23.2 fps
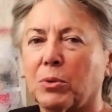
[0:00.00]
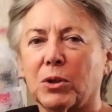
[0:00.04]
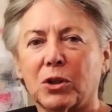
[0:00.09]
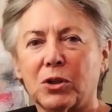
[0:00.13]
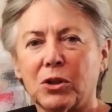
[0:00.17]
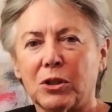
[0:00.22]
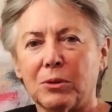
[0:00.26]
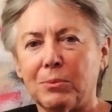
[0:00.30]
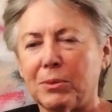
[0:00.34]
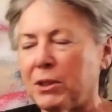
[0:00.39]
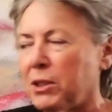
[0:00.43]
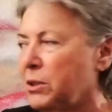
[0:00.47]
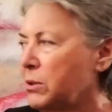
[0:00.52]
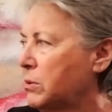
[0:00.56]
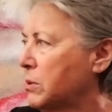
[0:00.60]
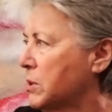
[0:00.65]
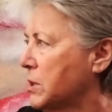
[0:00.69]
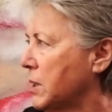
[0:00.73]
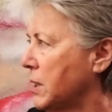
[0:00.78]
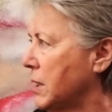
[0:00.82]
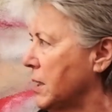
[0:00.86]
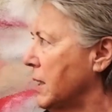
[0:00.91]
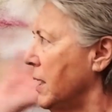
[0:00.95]
We're going to be
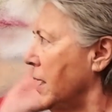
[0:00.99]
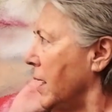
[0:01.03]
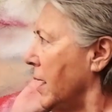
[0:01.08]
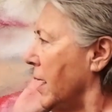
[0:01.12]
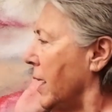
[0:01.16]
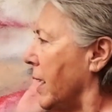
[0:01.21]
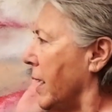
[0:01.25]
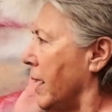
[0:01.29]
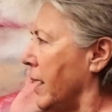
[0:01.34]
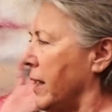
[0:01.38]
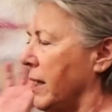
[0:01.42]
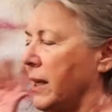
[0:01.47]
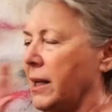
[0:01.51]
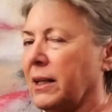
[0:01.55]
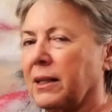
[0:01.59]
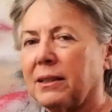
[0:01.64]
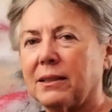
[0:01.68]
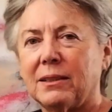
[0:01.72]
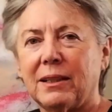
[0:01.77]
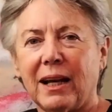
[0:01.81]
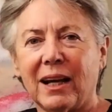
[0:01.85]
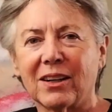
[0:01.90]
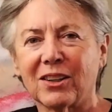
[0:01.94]
using
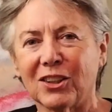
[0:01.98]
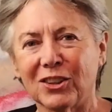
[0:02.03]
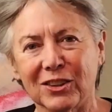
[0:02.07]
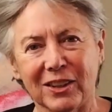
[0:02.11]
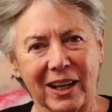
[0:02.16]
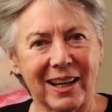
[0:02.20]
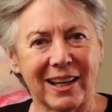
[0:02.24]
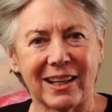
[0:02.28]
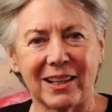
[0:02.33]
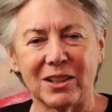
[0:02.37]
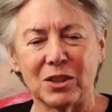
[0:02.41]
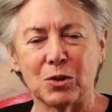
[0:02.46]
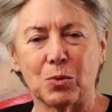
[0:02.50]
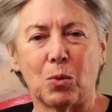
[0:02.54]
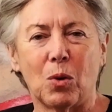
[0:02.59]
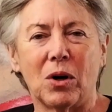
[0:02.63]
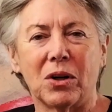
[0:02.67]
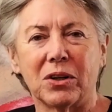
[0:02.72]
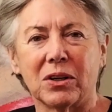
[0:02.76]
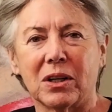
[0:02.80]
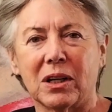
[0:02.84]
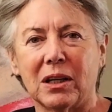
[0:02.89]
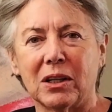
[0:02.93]
a deckled edge
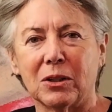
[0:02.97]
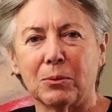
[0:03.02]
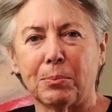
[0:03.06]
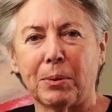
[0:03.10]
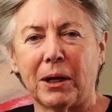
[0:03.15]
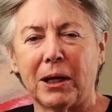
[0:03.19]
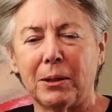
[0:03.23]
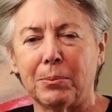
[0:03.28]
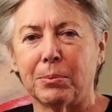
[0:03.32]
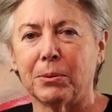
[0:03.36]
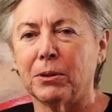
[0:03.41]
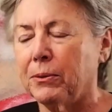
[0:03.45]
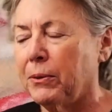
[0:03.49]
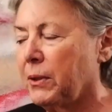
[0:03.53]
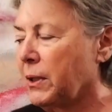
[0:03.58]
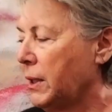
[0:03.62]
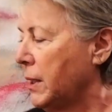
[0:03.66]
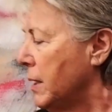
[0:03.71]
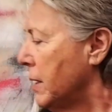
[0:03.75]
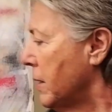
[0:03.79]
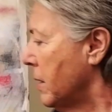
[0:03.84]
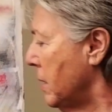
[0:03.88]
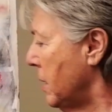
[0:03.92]
watercolor paper.
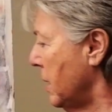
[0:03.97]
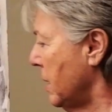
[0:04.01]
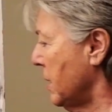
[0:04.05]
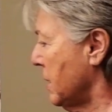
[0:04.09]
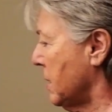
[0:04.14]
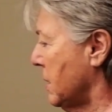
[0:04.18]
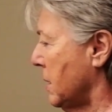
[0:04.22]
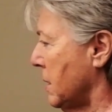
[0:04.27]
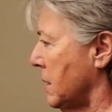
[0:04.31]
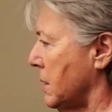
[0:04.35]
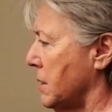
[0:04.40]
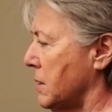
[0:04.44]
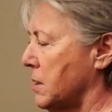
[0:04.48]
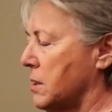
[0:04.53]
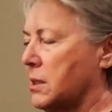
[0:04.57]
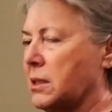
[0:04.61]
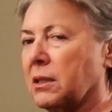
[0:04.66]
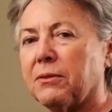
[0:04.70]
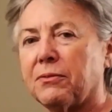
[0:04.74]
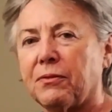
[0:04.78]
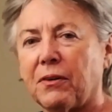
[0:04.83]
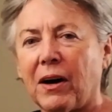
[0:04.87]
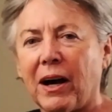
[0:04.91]
This is
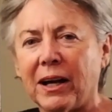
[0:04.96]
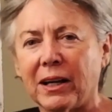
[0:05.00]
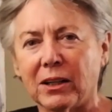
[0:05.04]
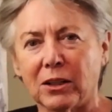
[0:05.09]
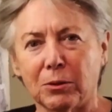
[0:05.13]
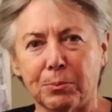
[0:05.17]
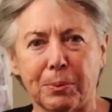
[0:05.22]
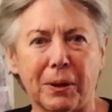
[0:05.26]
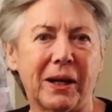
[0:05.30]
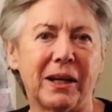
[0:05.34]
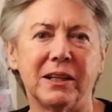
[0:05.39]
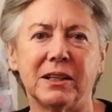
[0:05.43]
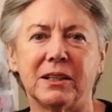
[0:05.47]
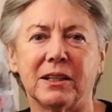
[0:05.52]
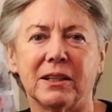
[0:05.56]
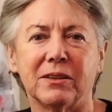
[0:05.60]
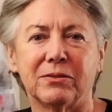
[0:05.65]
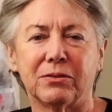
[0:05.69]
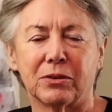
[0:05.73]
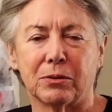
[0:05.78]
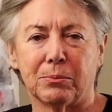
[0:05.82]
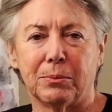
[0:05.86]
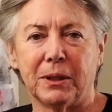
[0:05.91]
the final
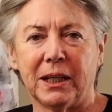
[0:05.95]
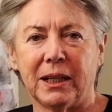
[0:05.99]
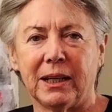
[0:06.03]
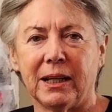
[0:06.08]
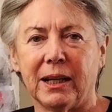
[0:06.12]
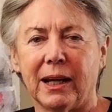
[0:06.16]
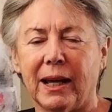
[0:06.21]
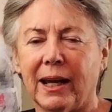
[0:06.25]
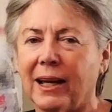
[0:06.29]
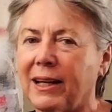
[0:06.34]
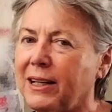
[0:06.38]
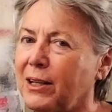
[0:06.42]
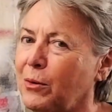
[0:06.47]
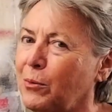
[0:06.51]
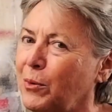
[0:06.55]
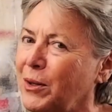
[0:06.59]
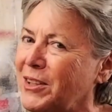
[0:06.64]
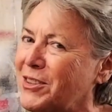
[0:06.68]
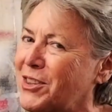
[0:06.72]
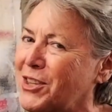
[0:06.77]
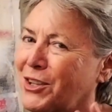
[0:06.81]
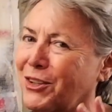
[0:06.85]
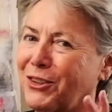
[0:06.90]
painting for me, and it
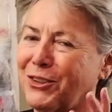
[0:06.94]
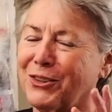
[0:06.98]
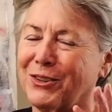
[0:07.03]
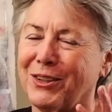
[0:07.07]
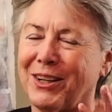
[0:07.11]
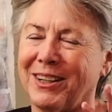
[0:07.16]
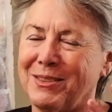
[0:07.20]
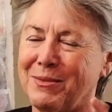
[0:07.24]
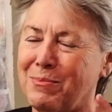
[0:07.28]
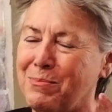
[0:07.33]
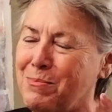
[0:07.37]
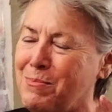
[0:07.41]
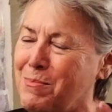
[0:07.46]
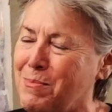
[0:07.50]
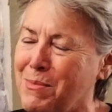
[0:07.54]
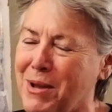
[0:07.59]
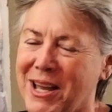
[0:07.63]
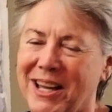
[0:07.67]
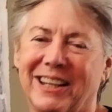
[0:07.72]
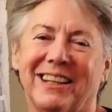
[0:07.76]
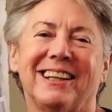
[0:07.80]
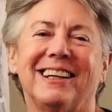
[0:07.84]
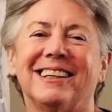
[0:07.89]
went through
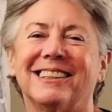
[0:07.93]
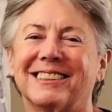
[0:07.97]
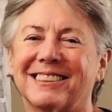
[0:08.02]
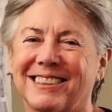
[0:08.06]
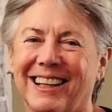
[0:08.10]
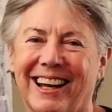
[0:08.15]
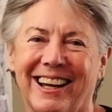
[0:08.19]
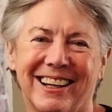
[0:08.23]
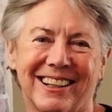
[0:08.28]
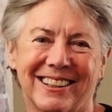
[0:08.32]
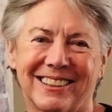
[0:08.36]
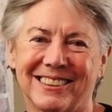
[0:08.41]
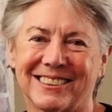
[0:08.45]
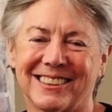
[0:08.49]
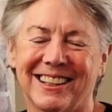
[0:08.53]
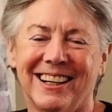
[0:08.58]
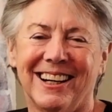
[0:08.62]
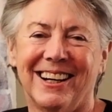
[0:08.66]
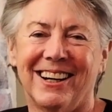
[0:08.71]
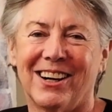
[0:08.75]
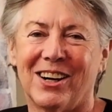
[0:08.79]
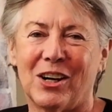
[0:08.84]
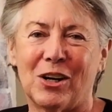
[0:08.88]
many cycles.
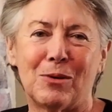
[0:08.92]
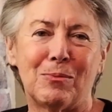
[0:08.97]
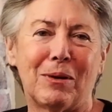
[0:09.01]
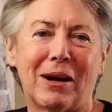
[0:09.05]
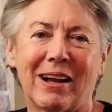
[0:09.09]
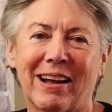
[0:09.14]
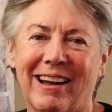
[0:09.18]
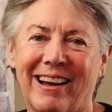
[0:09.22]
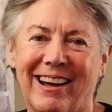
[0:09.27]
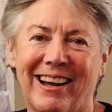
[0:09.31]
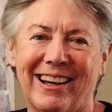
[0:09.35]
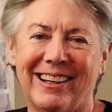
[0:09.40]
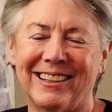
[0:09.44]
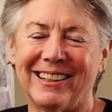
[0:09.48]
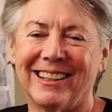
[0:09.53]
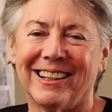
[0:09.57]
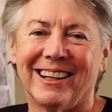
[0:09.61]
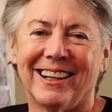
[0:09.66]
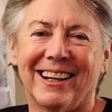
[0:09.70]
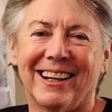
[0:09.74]
Oh my God.